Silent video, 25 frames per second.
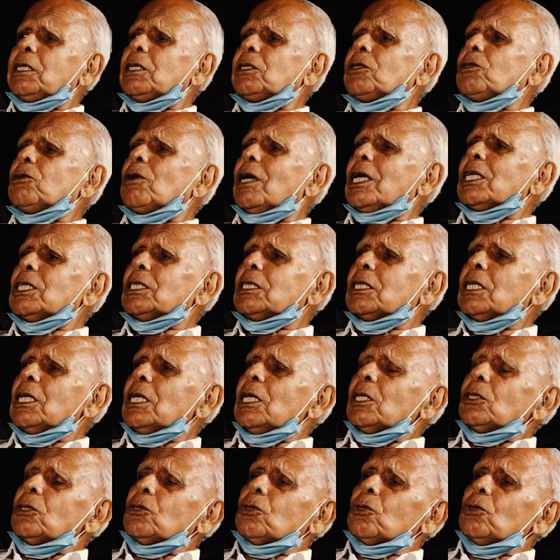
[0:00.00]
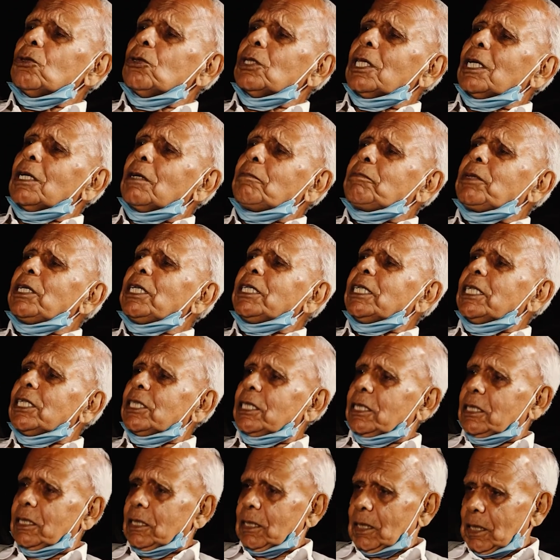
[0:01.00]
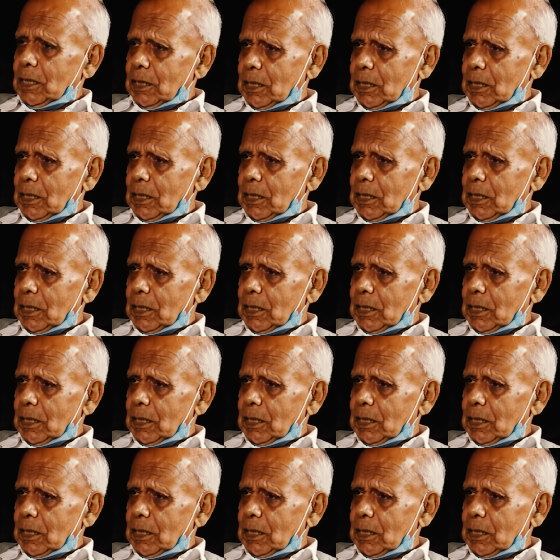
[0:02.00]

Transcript: to us through the British